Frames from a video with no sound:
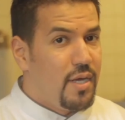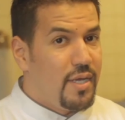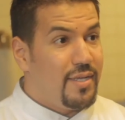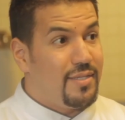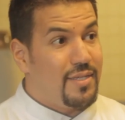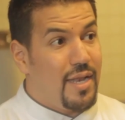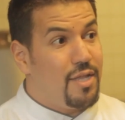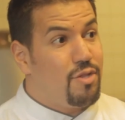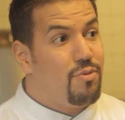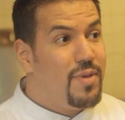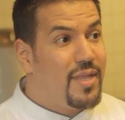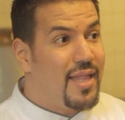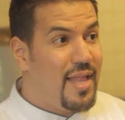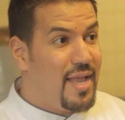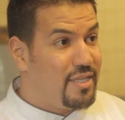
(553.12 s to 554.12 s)
is a little
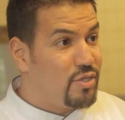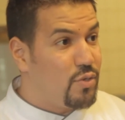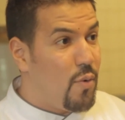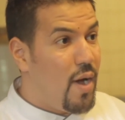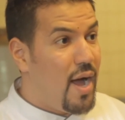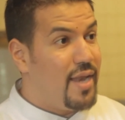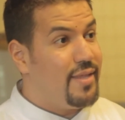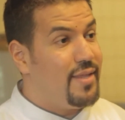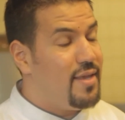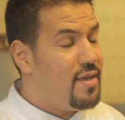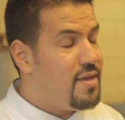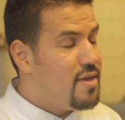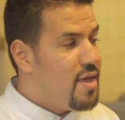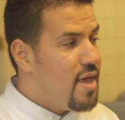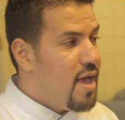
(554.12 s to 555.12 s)
bit less quality,
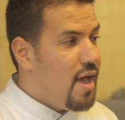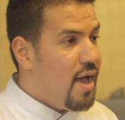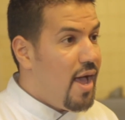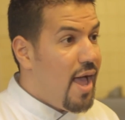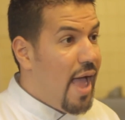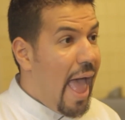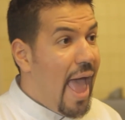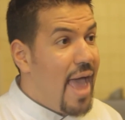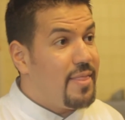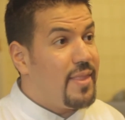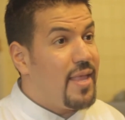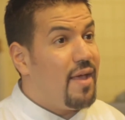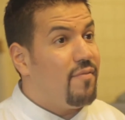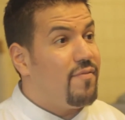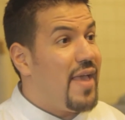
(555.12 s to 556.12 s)
and
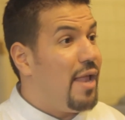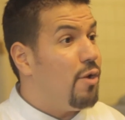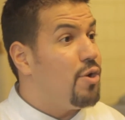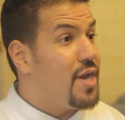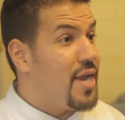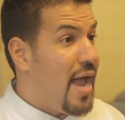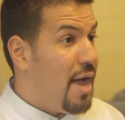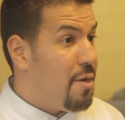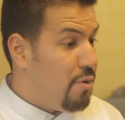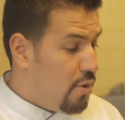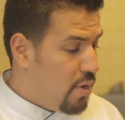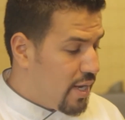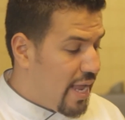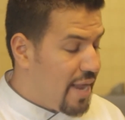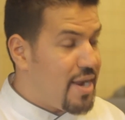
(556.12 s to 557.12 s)
Vialone Nano.
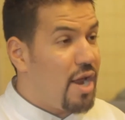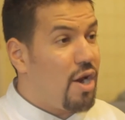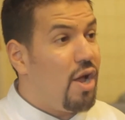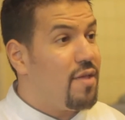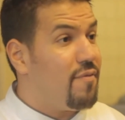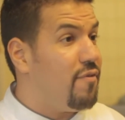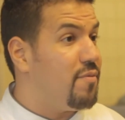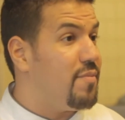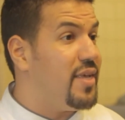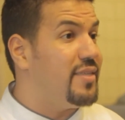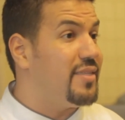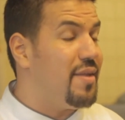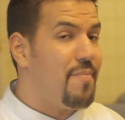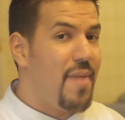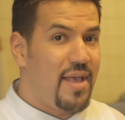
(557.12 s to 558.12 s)
Carnaroli for me
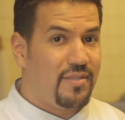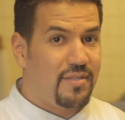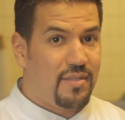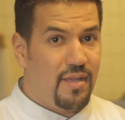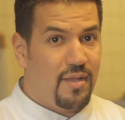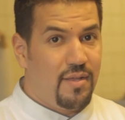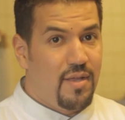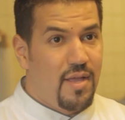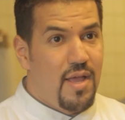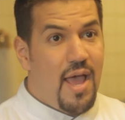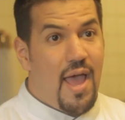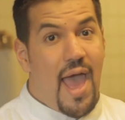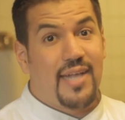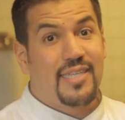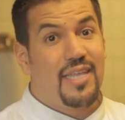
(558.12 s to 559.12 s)
is the best,
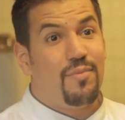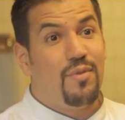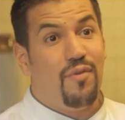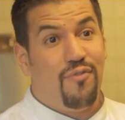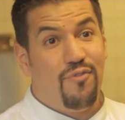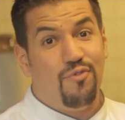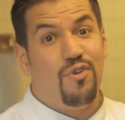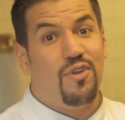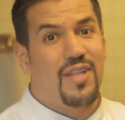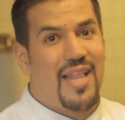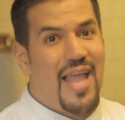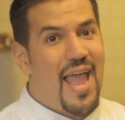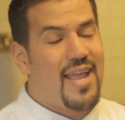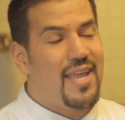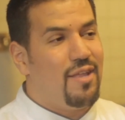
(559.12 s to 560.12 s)
except if you don't
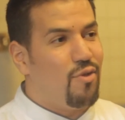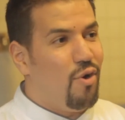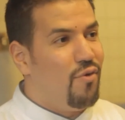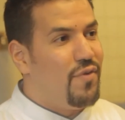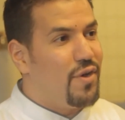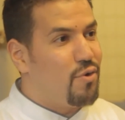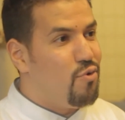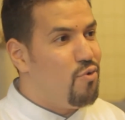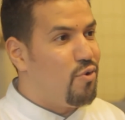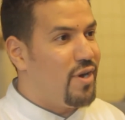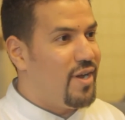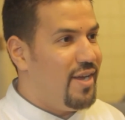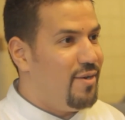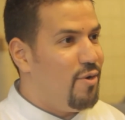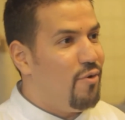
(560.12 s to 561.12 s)
like it
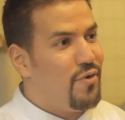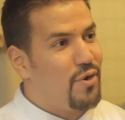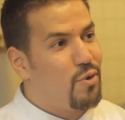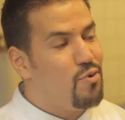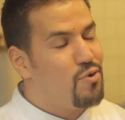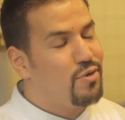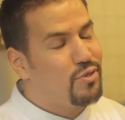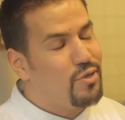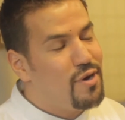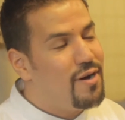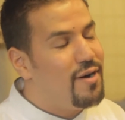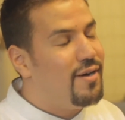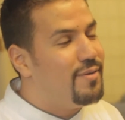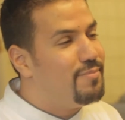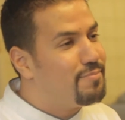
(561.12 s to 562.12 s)
overcooked,
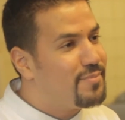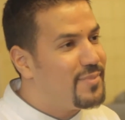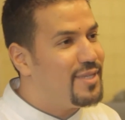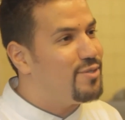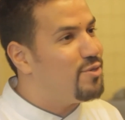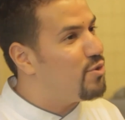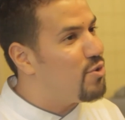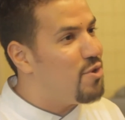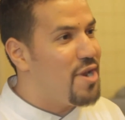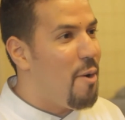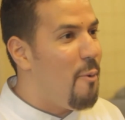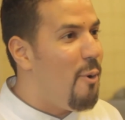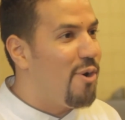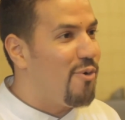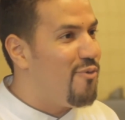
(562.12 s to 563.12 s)
so it's not gonna
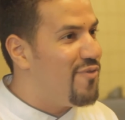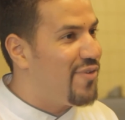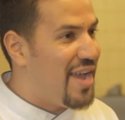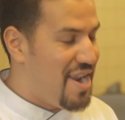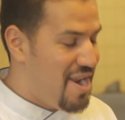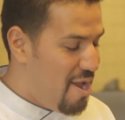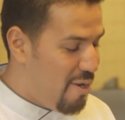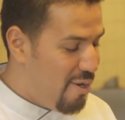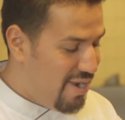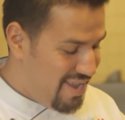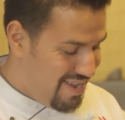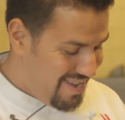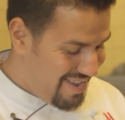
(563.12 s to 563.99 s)
work with carnaroli.